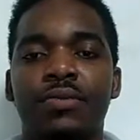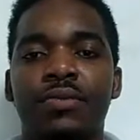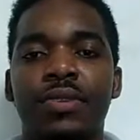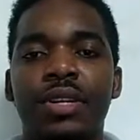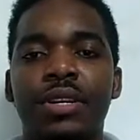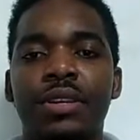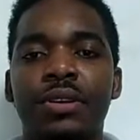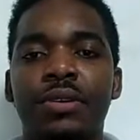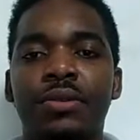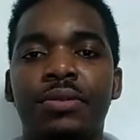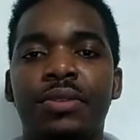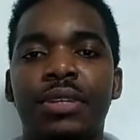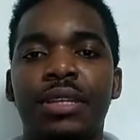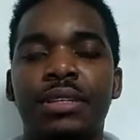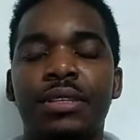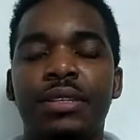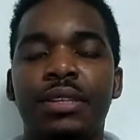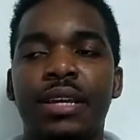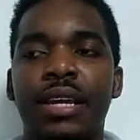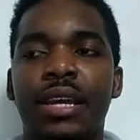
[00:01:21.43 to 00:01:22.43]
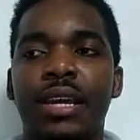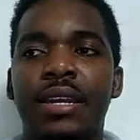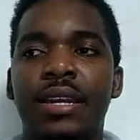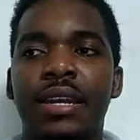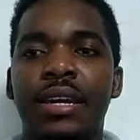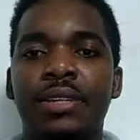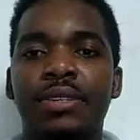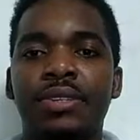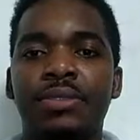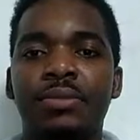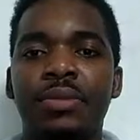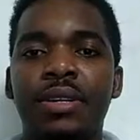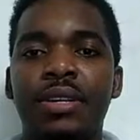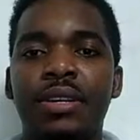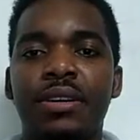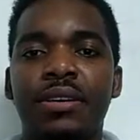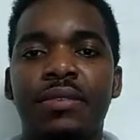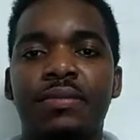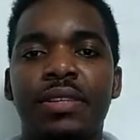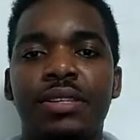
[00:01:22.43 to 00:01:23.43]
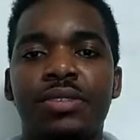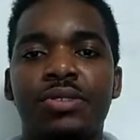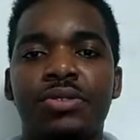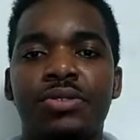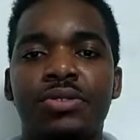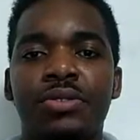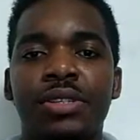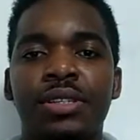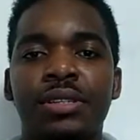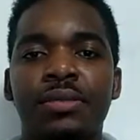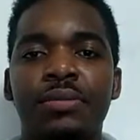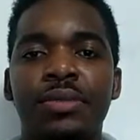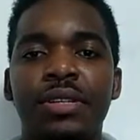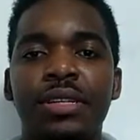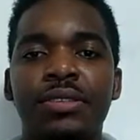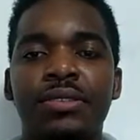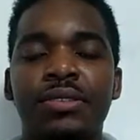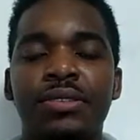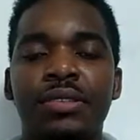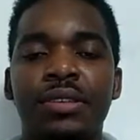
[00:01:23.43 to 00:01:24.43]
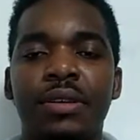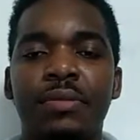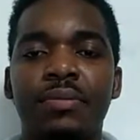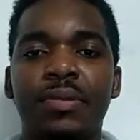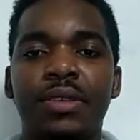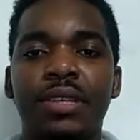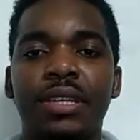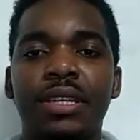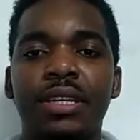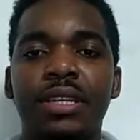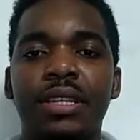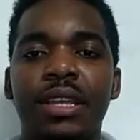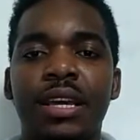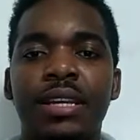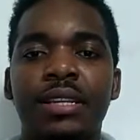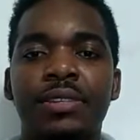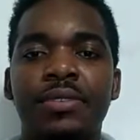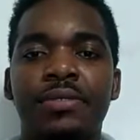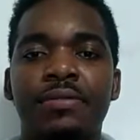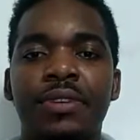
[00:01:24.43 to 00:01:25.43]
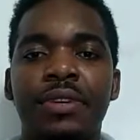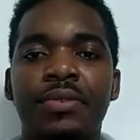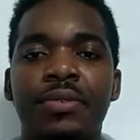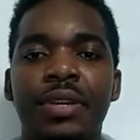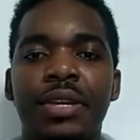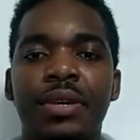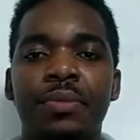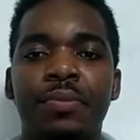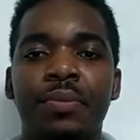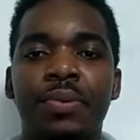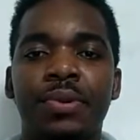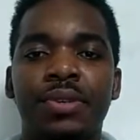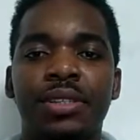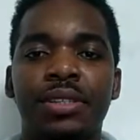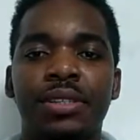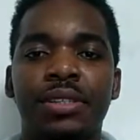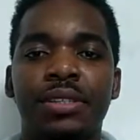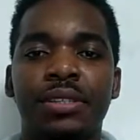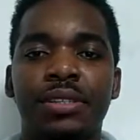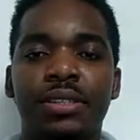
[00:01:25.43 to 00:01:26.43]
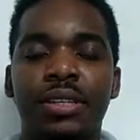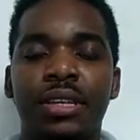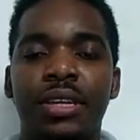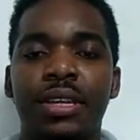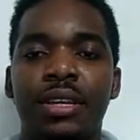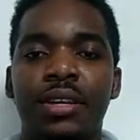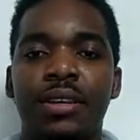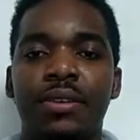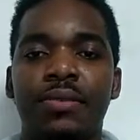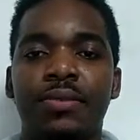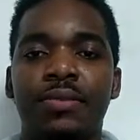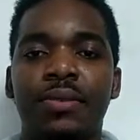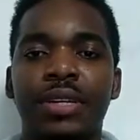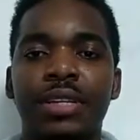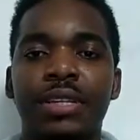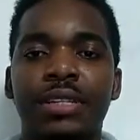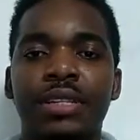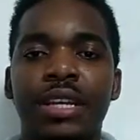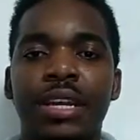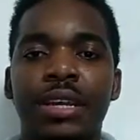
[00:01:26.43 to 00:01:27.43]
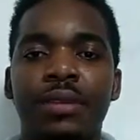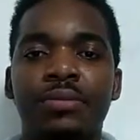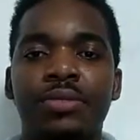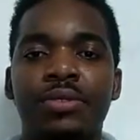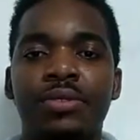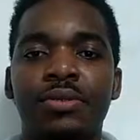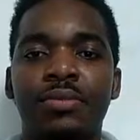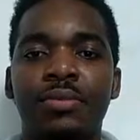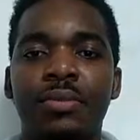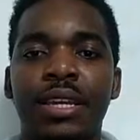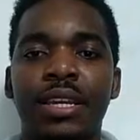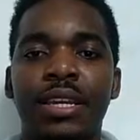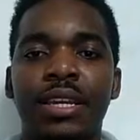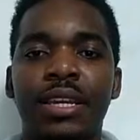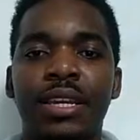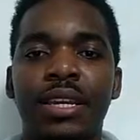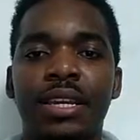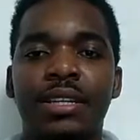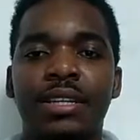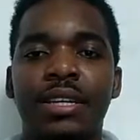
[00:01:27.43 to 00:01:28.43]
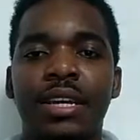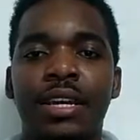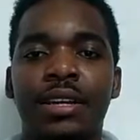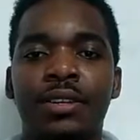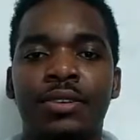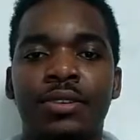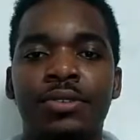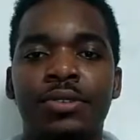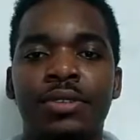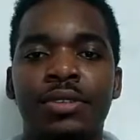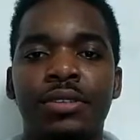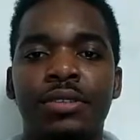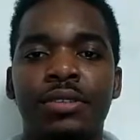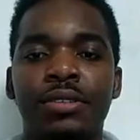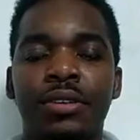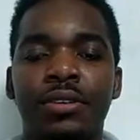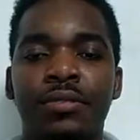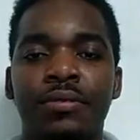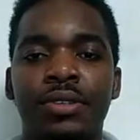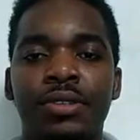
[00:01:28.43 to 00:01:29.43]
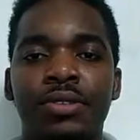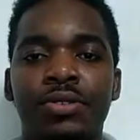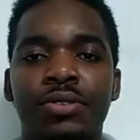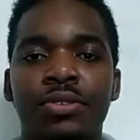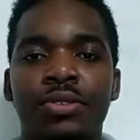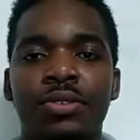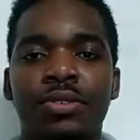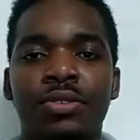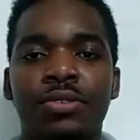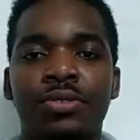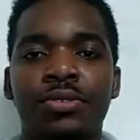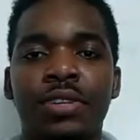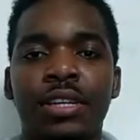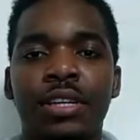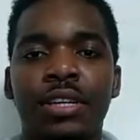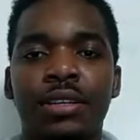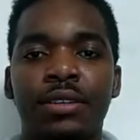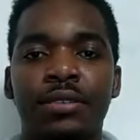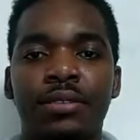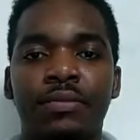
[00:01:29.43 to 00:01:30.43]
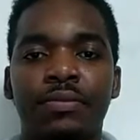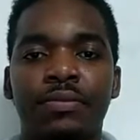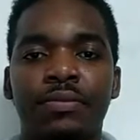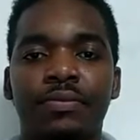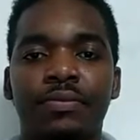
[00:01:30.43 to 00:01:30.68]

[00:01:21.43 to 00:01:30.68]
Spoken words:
We know that the anatomy of the scrotum is something that is very important when it comes to making a diagnosis of a scrotal swelling.